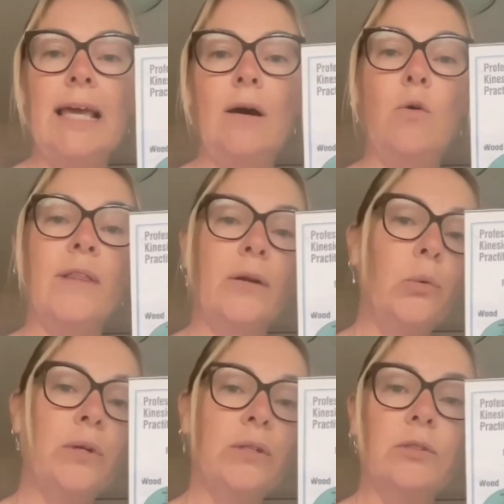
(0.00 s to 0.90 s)
or that
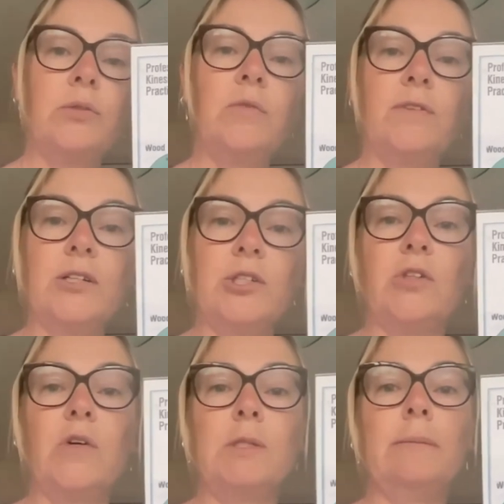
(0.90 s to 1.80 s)
organ to function
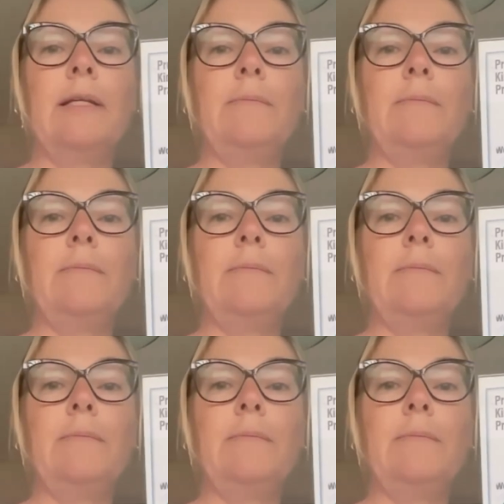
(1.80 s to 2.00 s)
optimally,